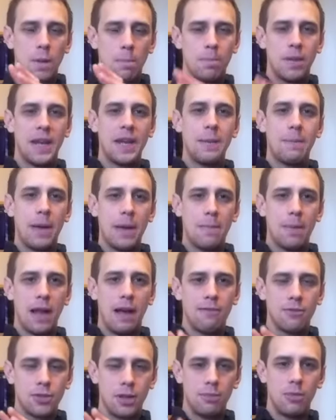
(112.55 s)
Plenty of people
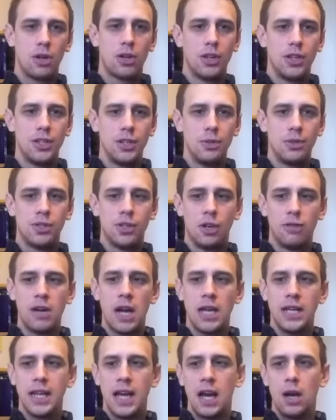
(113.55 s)
have, so I'm not going to do so
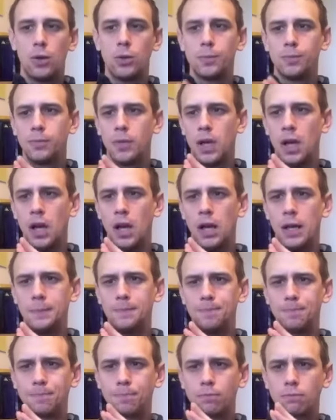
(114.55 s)
right now. I
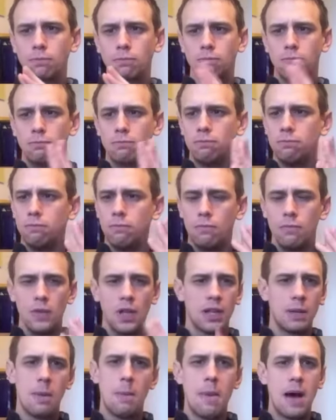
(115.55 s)

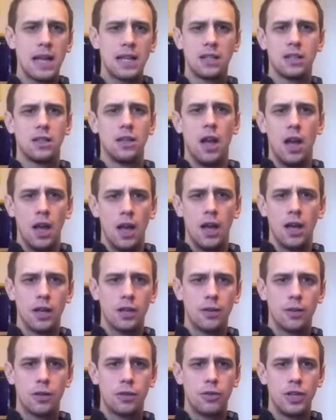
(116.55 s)
think my man
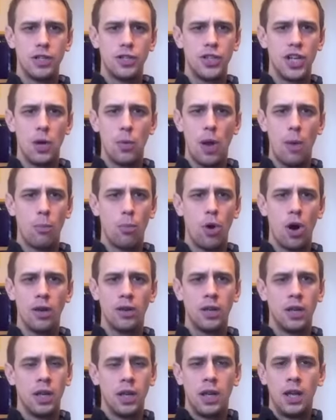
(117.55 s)
Chris J Webb
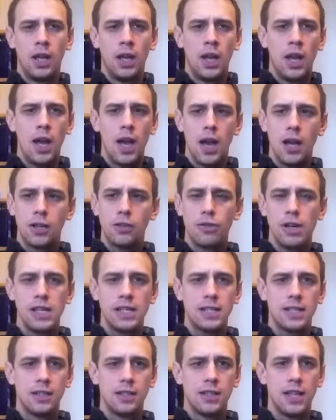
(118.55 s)
won.
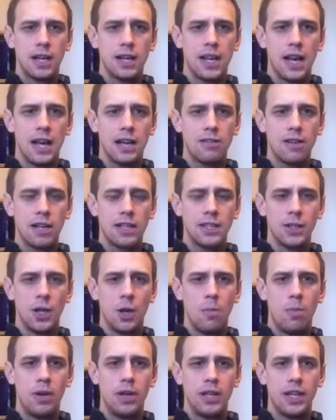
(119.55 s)
Chris, that guy, cracked it
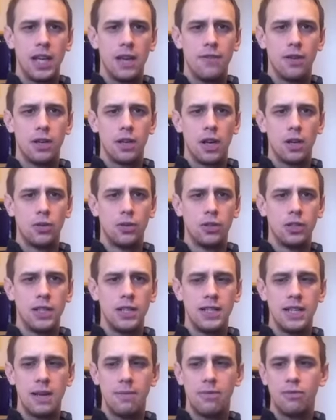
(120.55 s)
open and gave a good
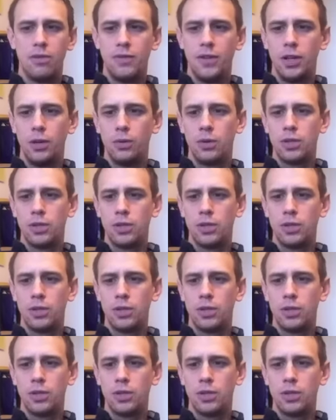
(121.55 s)
in-depth review.